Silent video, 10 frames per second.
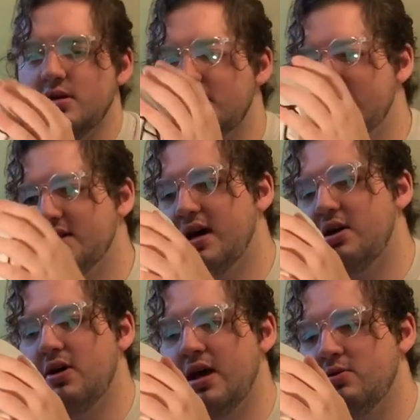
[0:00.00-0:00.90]
This eye
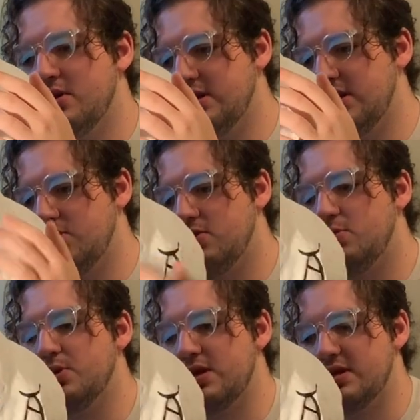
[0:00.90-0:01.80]
you can't really see through,
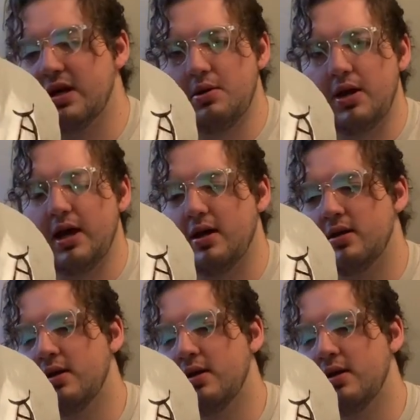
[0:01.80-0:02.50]
but this eye you can.